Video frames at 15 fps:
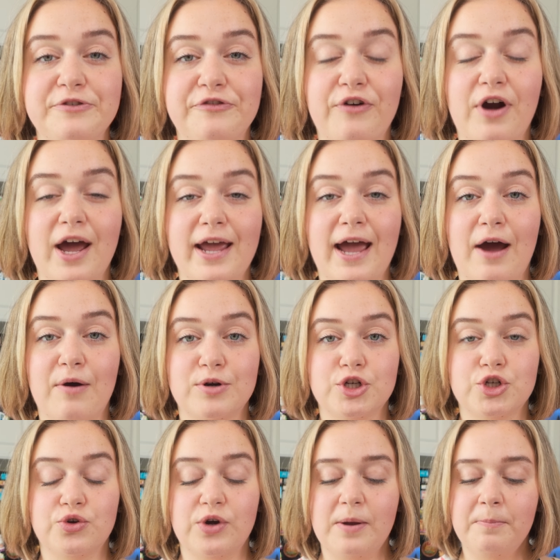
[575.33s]
to fry our
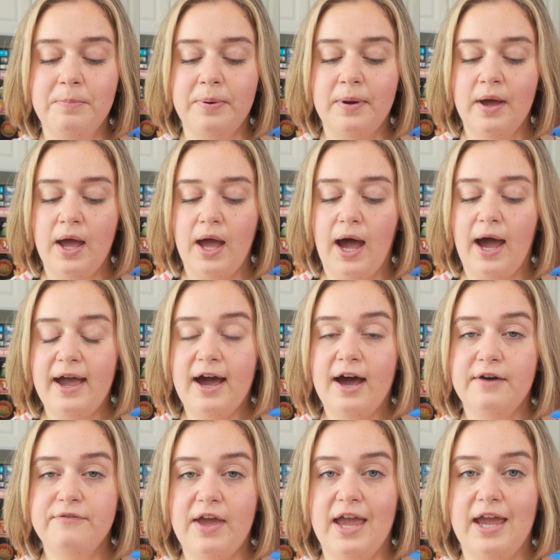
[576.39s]
shrimp. I
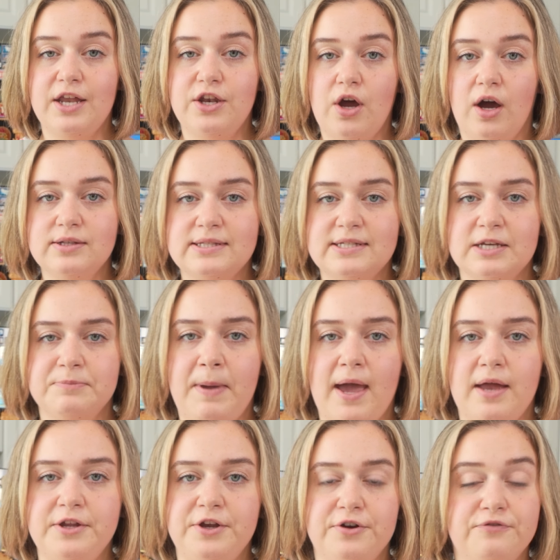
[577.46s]
have a nonstick
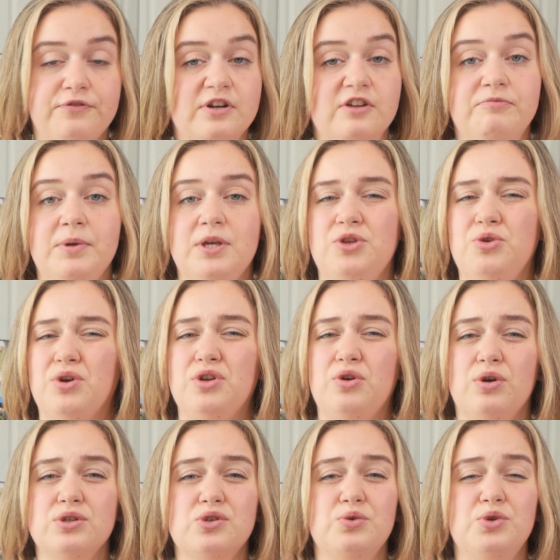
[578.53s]
pan here in front of me. You can
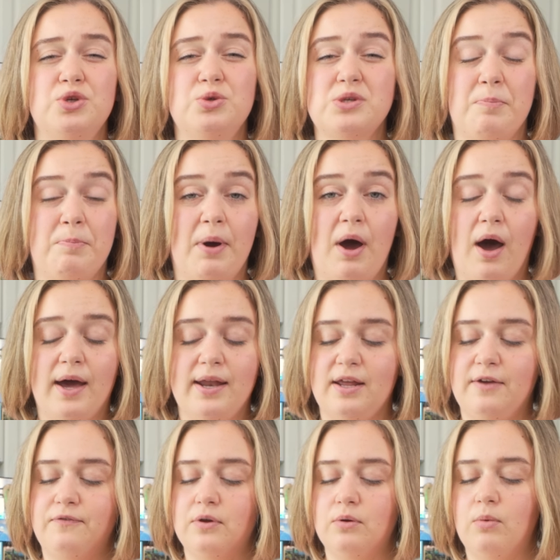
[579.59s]
also use a pot
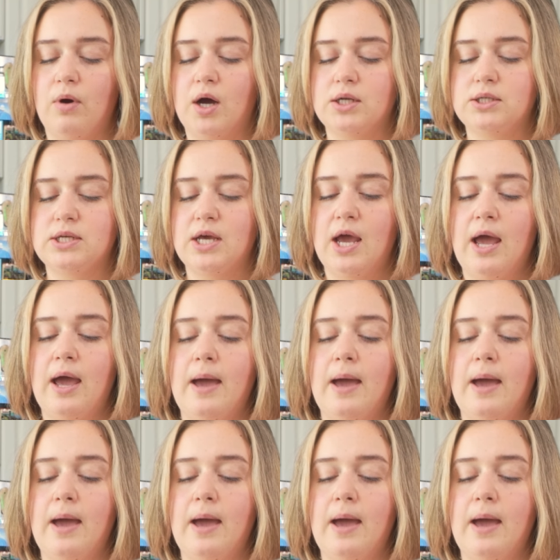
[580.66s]
if you want,